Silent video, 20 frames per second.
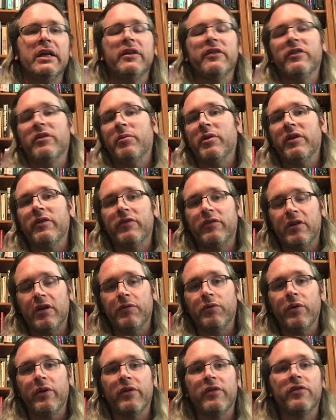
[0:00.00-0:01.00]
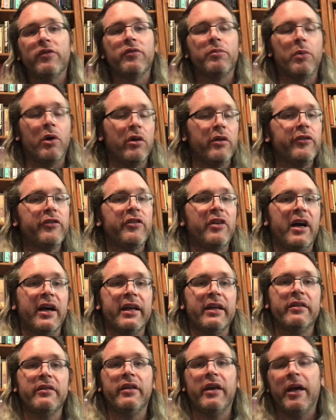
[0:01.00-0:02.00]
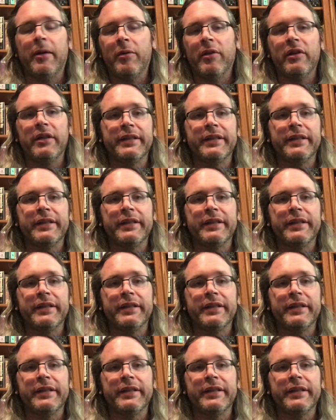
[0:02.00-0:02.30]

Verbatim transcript: some of the stuff with a small socket depth,